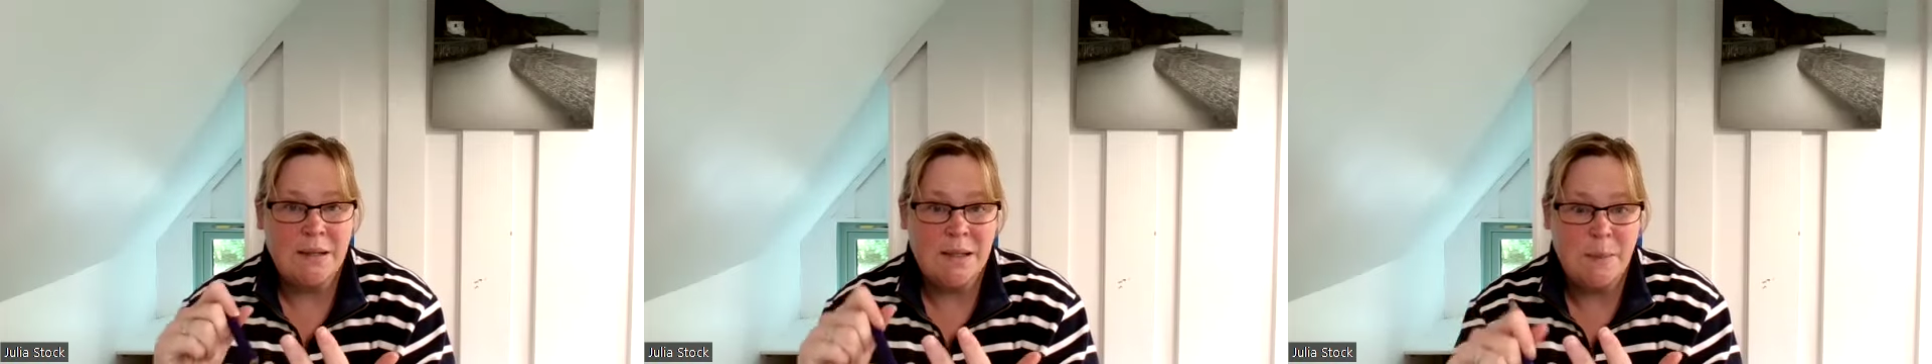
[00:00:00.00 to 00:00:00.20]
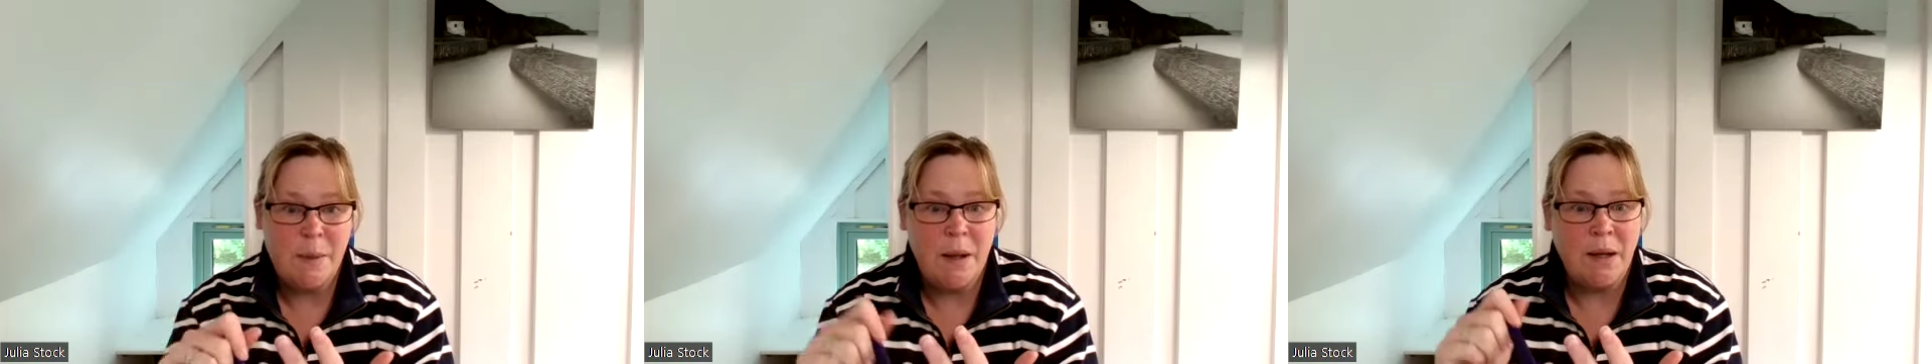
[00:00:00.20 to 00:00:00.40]

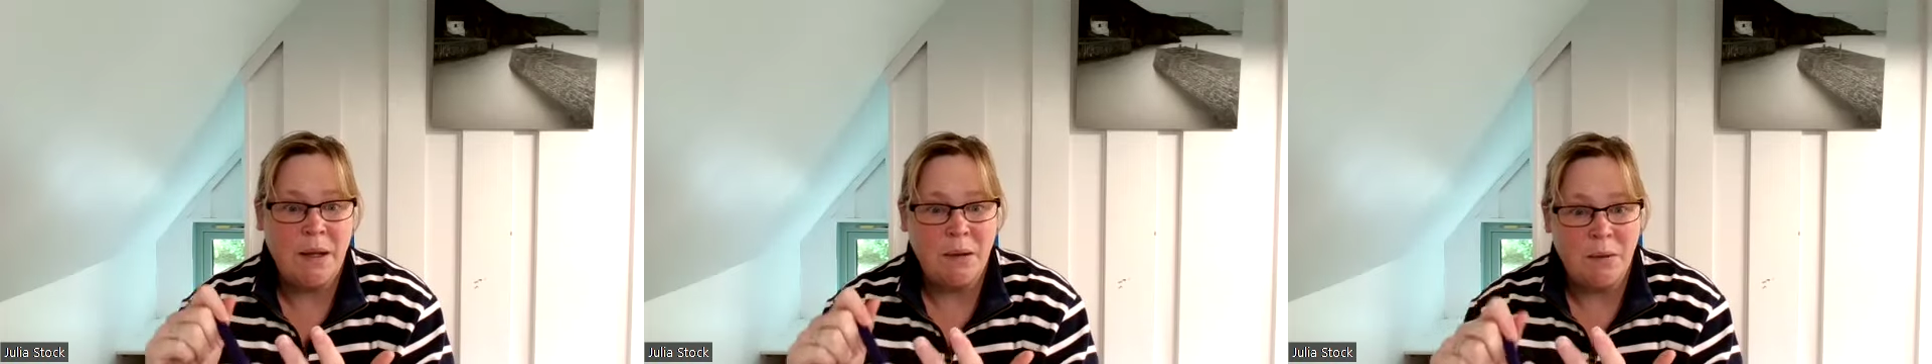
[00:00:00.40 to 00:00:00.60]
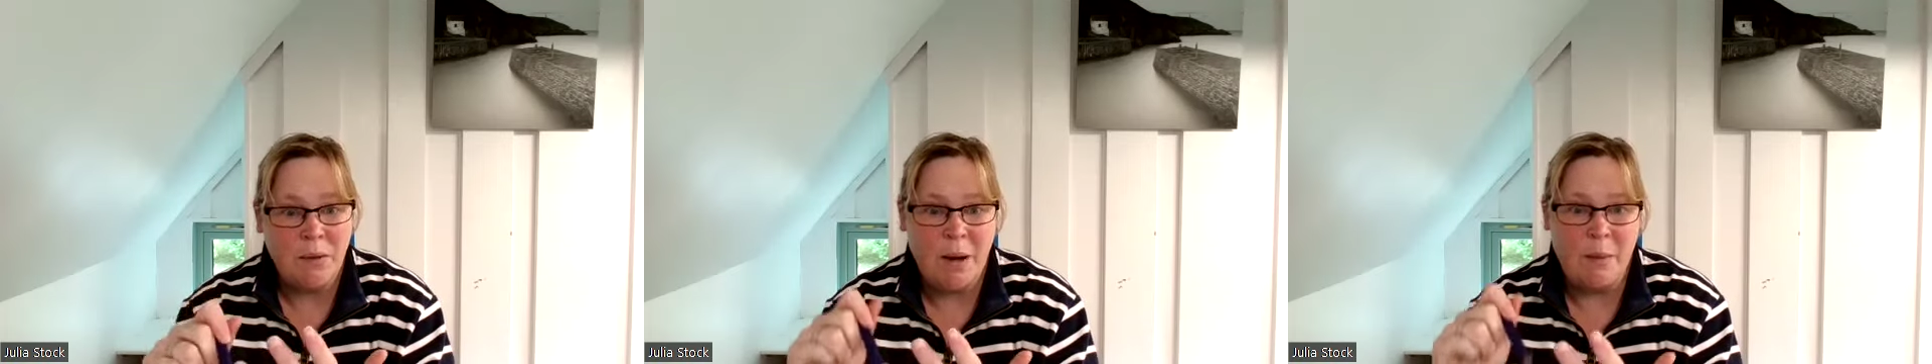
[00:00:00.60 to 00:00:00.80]

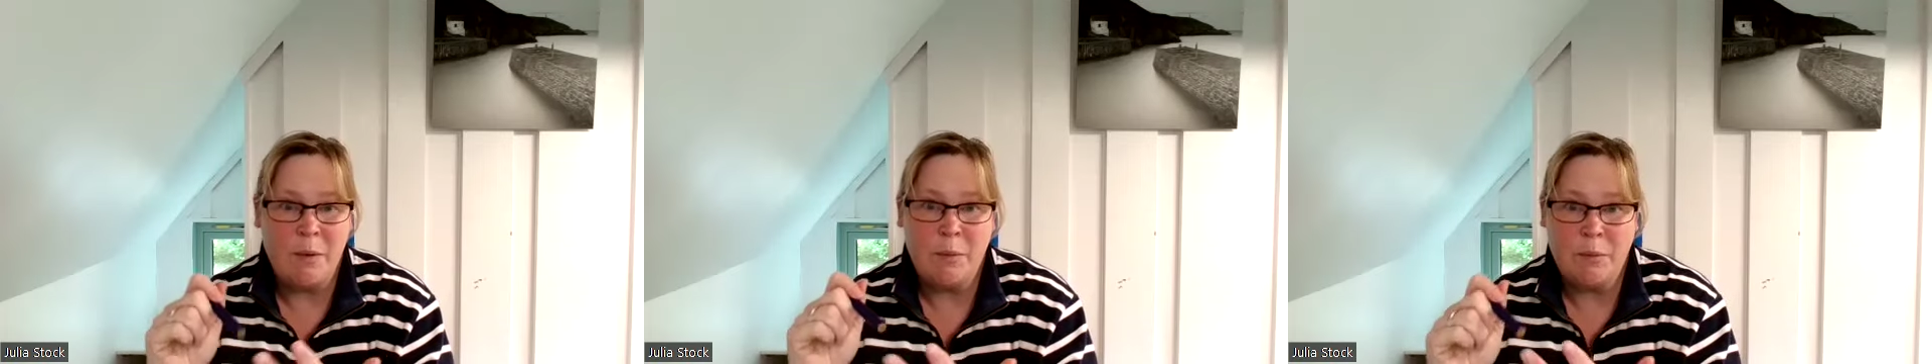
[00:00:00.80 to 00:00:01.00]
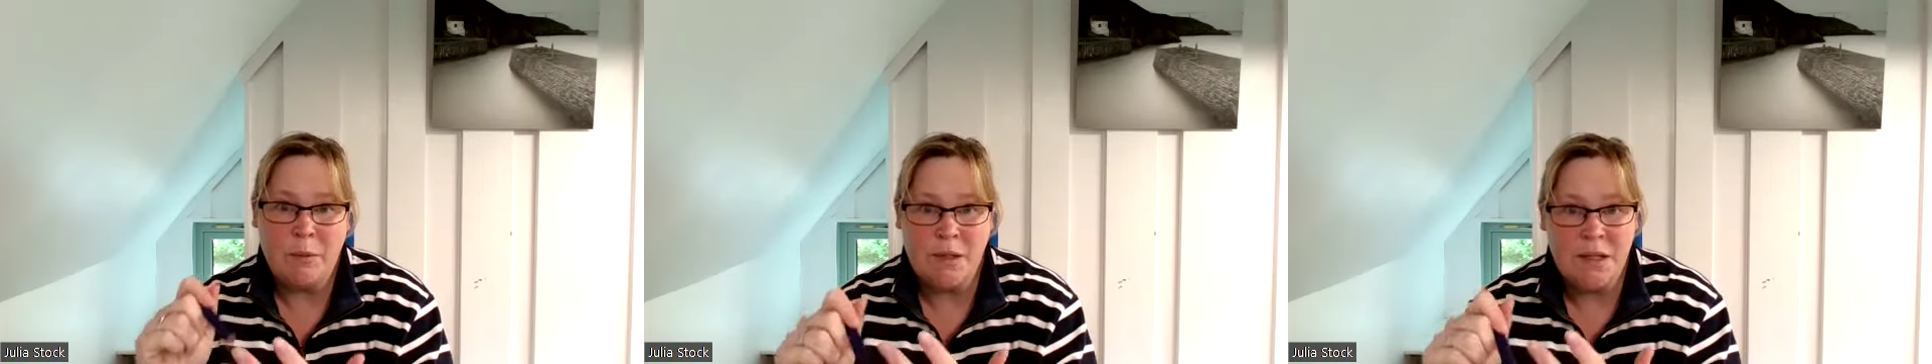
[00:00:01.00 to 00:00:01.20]
spelling,
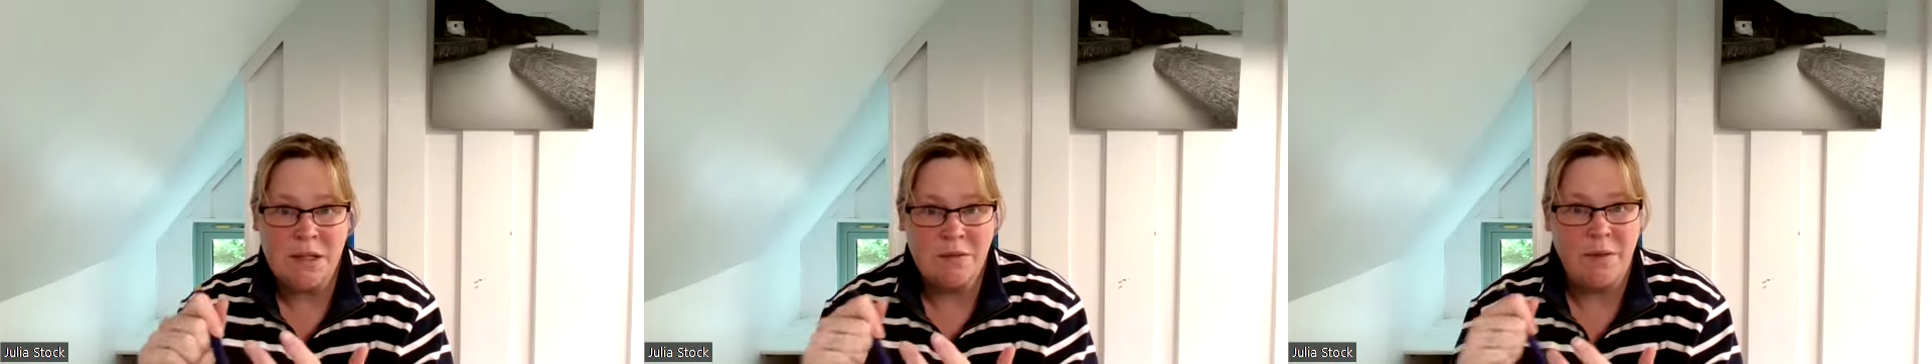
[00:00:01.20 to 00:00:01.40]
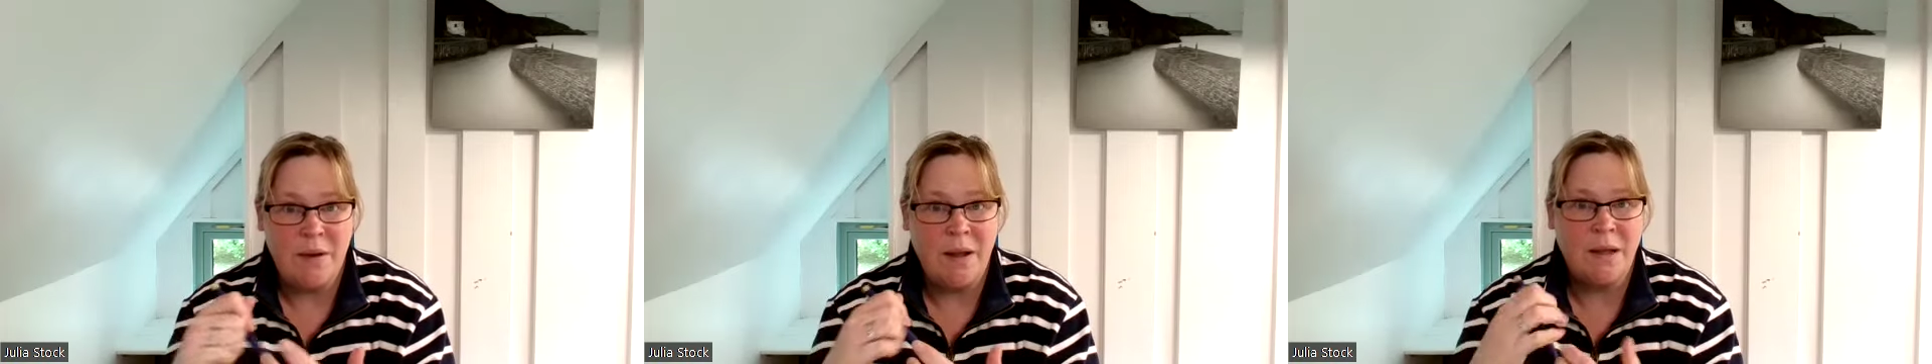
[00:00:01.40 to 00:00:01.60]
grammar,
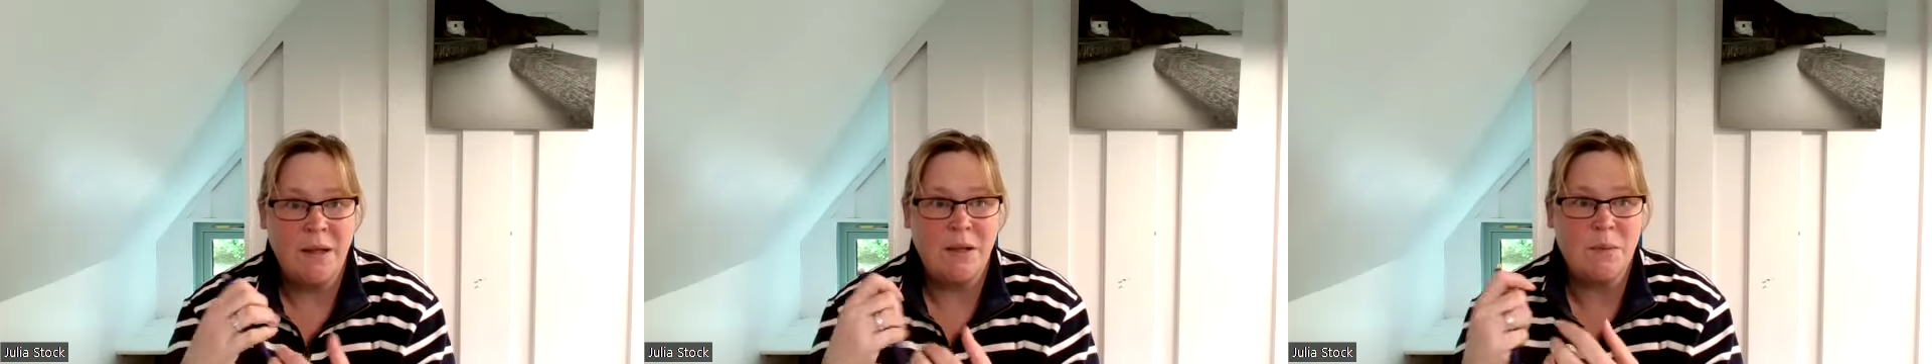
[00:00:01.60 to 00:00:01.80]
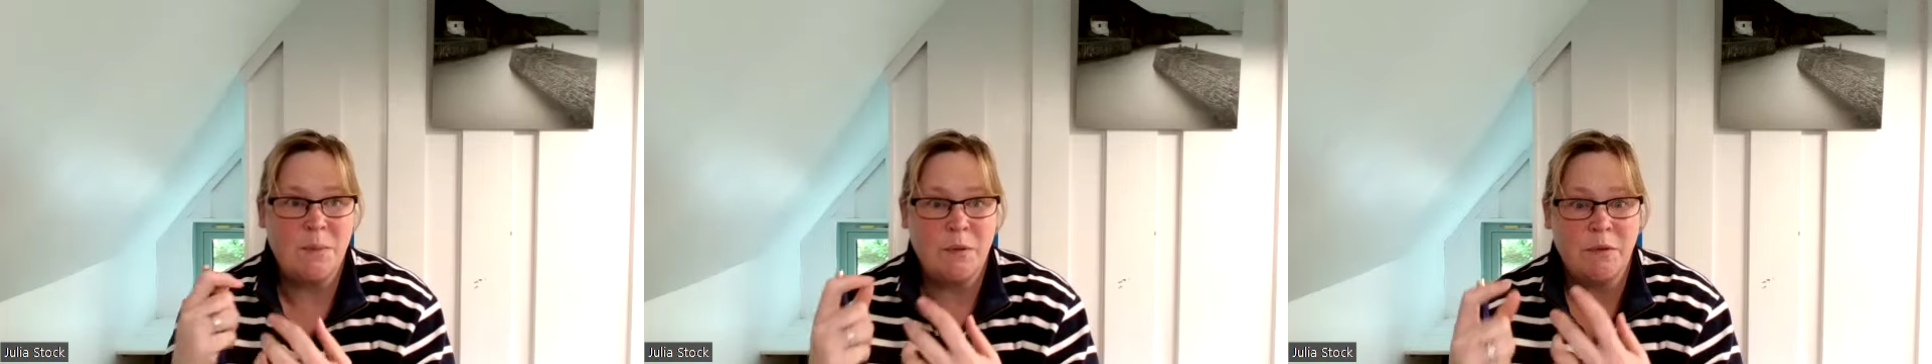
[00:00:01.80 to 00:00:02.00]
British
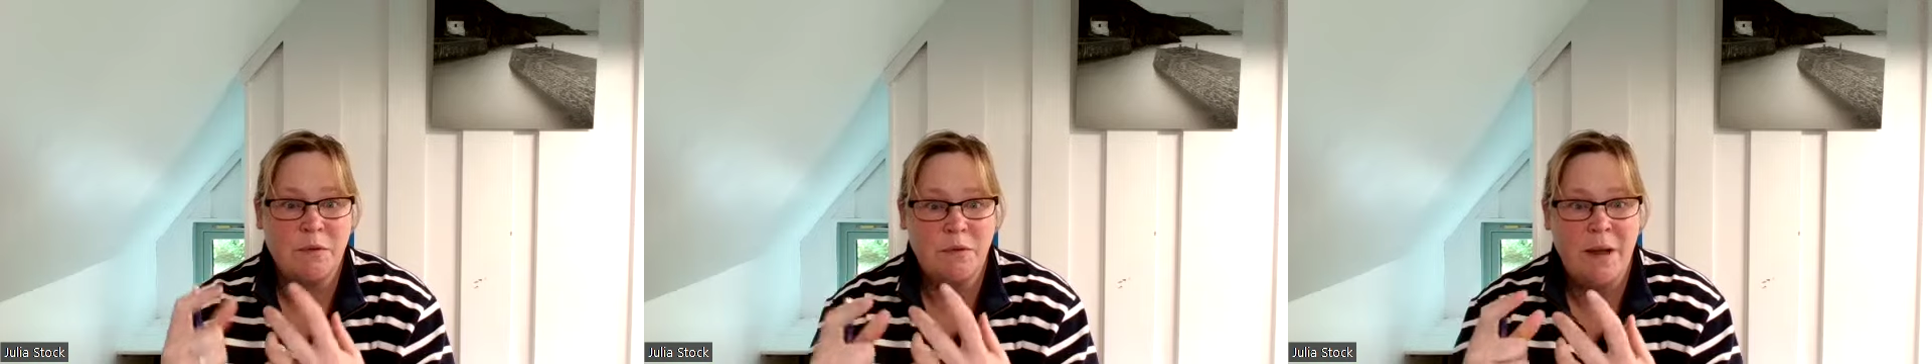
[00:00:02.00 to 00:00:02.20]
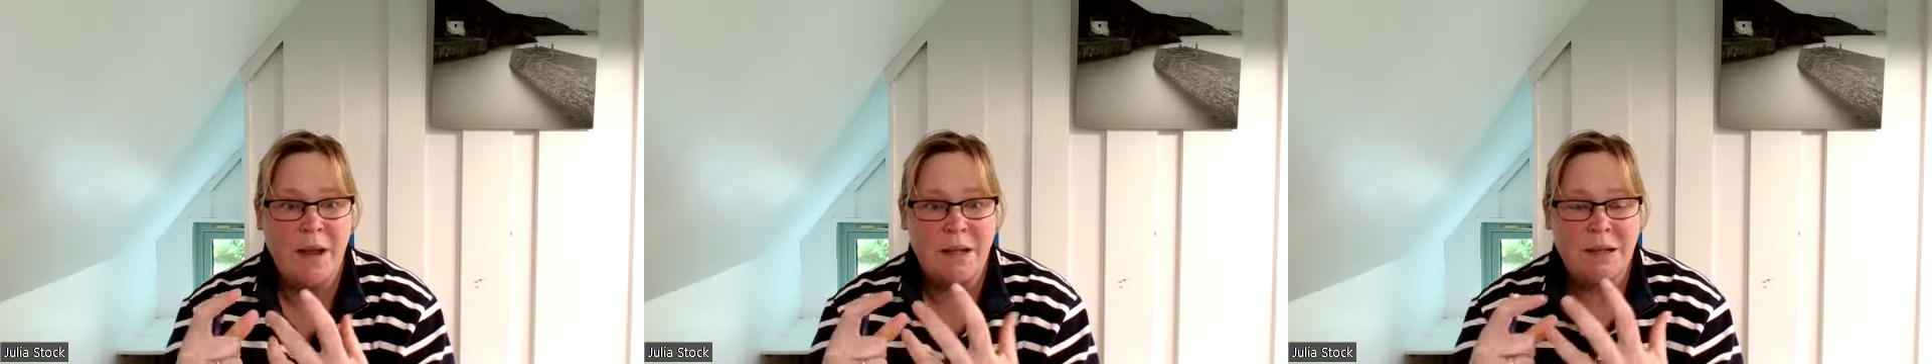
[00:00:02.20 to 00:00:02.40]
values,
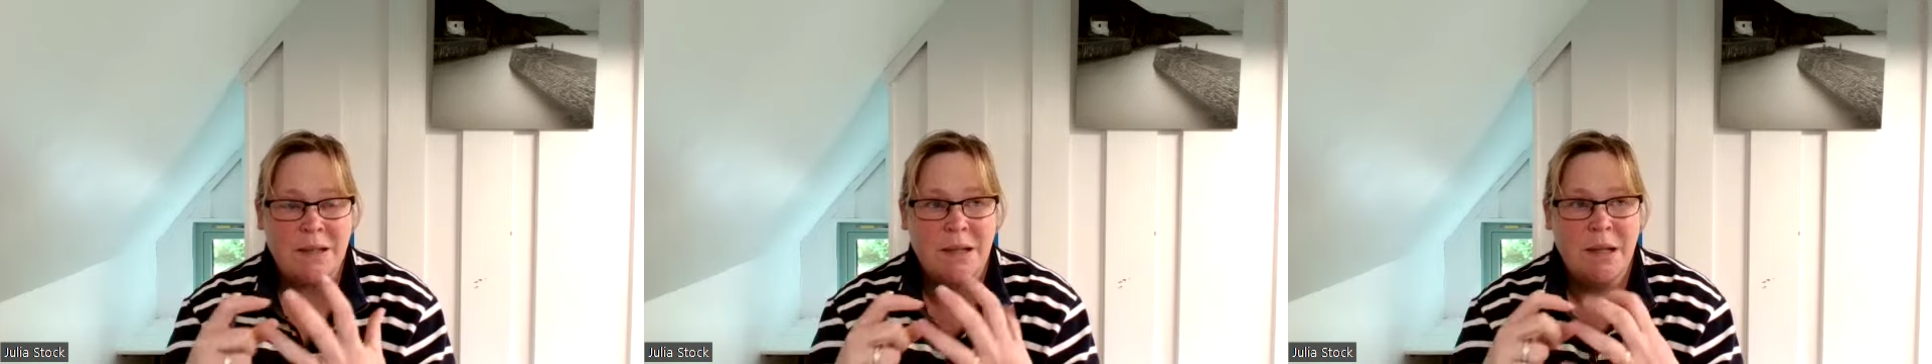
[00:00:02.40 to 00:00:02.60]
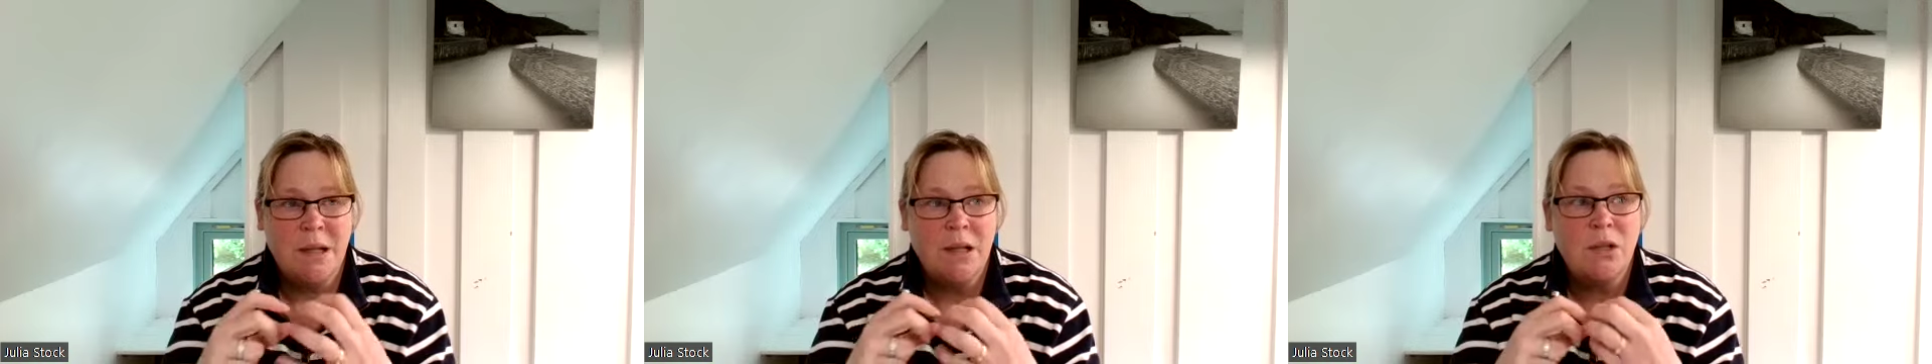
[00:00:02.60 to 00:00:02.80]
prevent,